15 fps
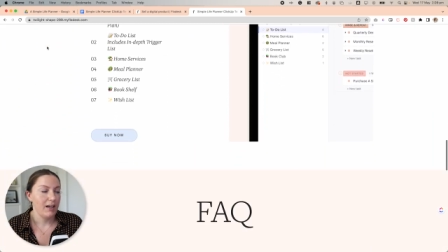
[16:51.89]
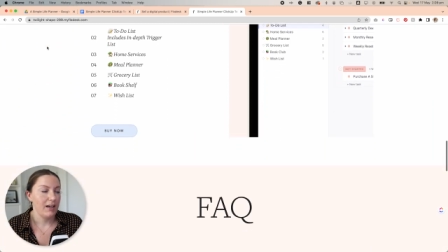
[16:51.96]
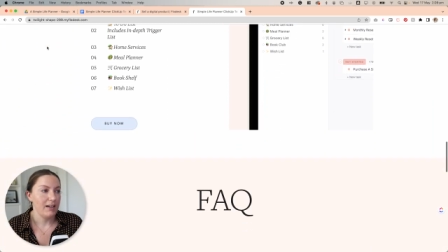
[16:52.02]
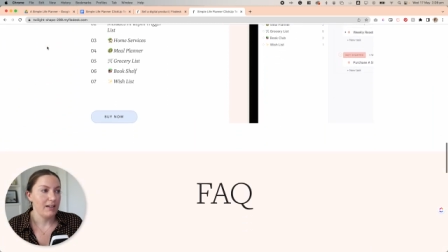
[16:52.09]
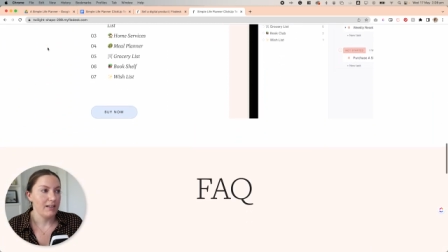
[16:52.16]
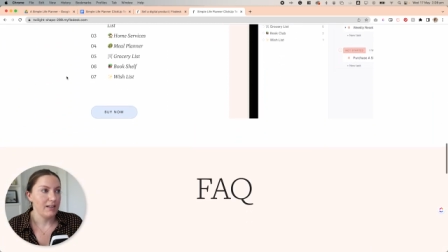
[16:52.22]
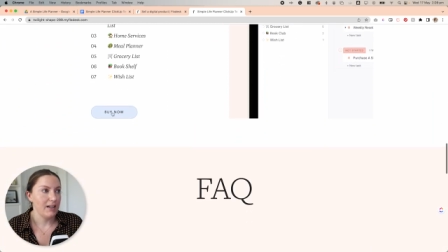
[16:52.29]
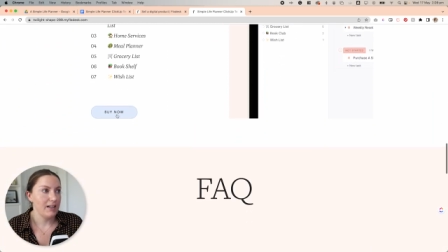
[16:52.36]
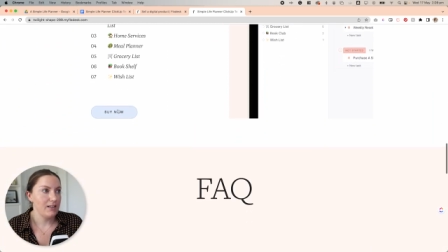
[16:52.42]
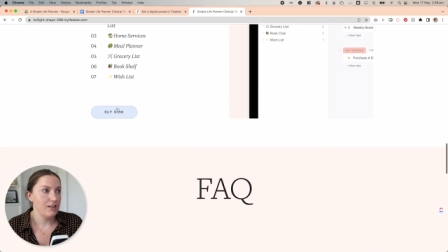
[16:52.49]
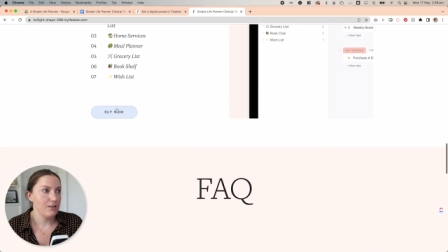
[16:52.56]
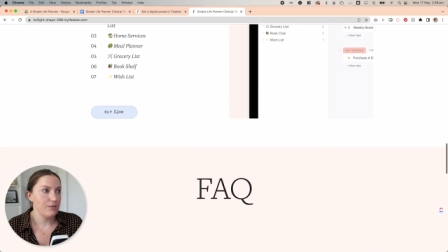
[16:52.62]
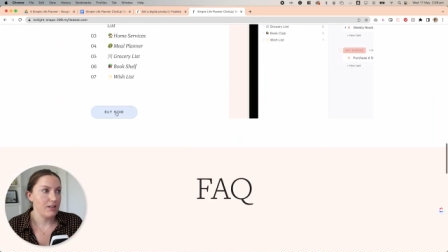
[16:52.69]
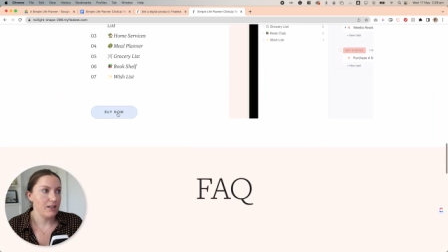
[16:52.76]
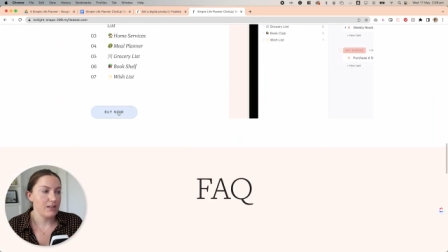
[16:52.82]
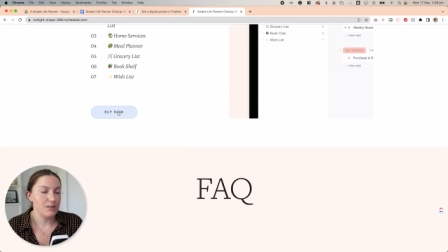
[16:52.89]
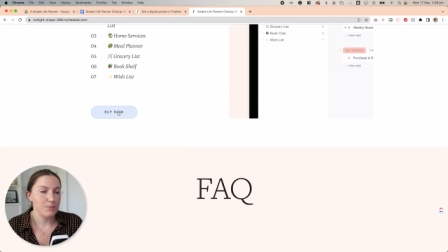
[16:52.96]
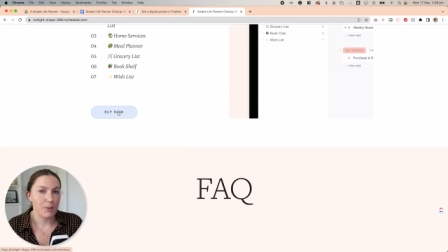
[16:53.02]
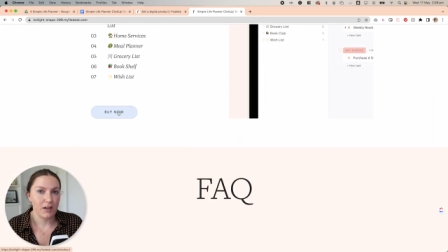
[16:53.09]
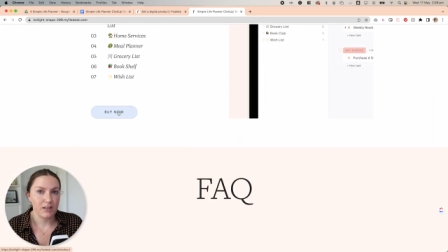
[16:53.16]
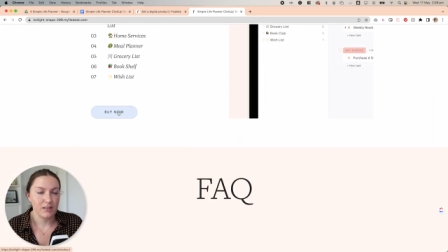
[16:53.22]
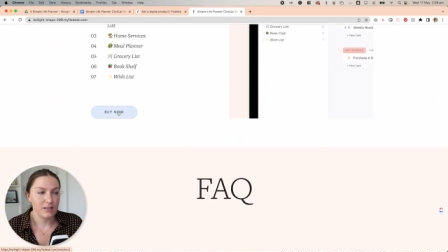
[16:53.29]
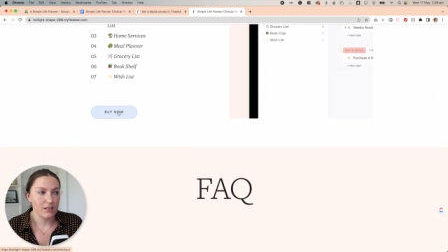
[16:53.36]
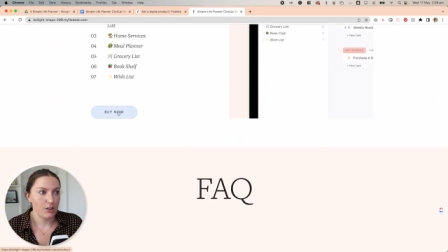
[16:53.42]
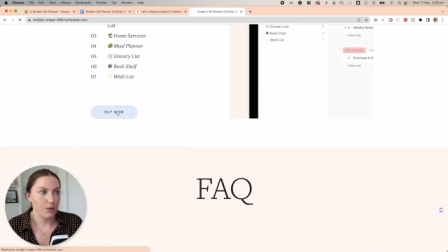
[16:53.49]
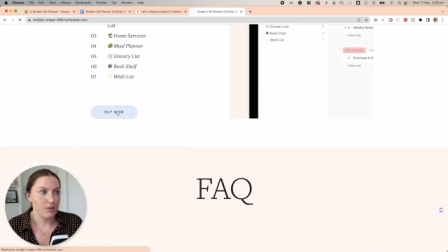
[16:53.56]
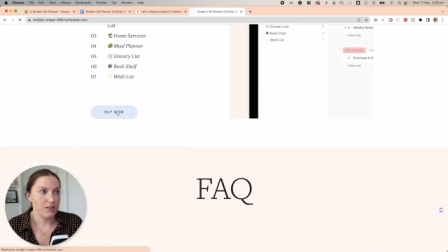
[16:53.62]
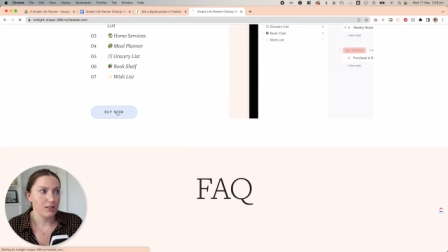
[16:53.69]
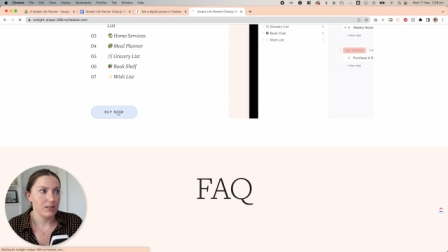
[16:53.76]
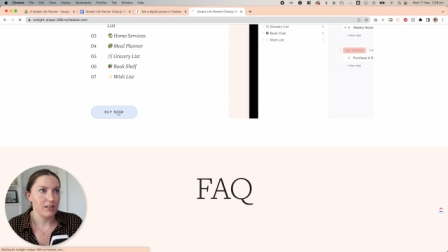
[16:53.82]
and any of these buttons are
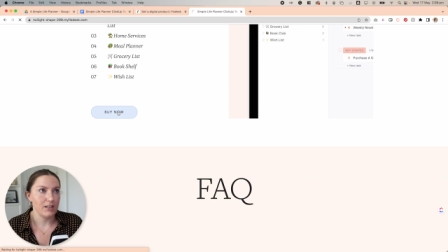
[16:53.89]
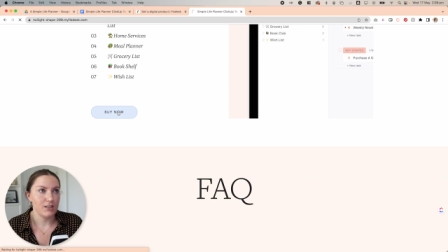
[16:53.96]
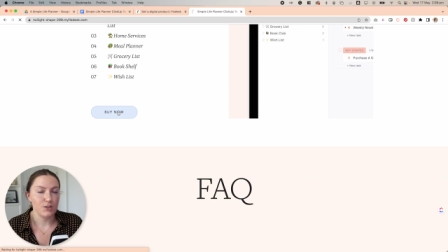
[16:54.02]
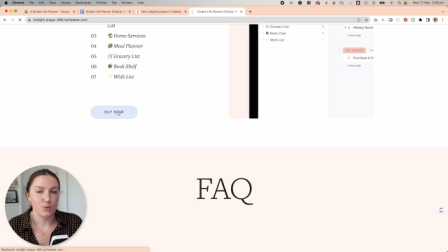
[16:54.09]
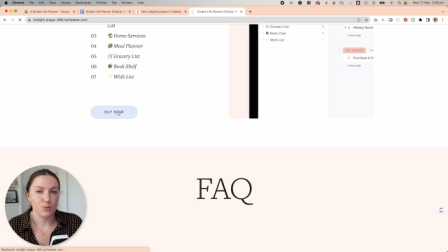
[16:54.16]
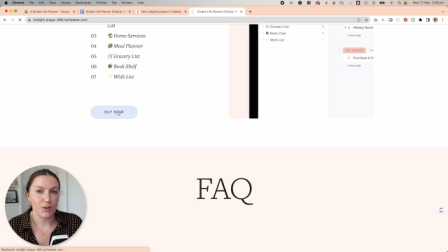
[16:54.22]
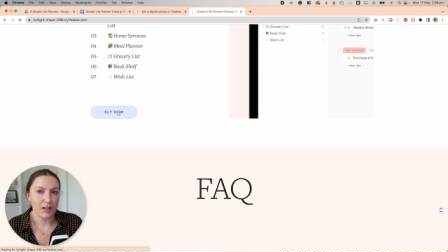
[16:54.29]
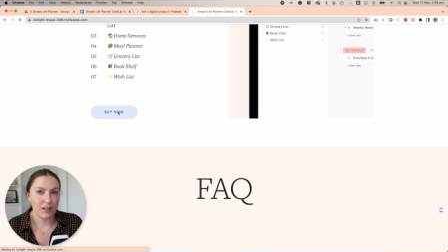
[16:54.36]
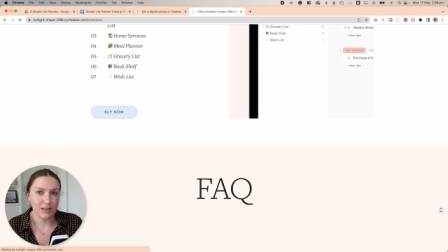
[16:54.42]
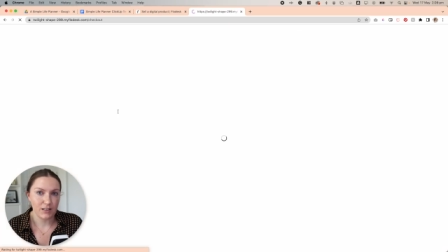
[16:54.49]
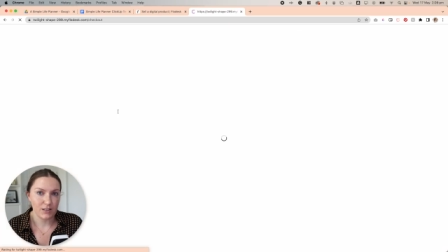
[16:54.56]
going to link directly